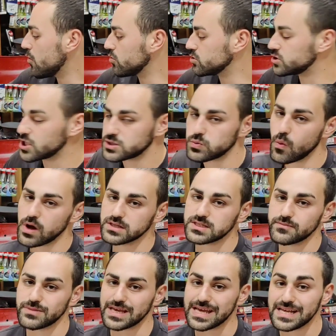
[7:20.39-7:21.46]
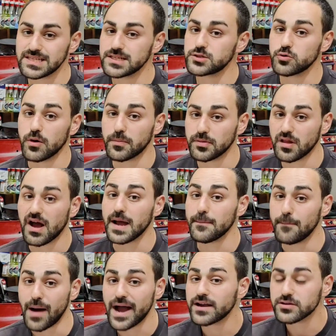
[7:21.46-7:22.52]
or just want something easy to
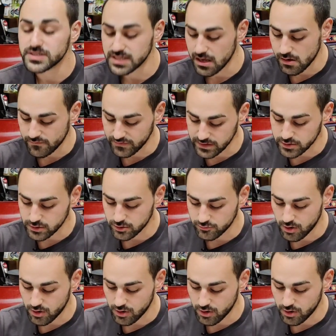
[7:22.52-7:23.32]
apply by yourself in your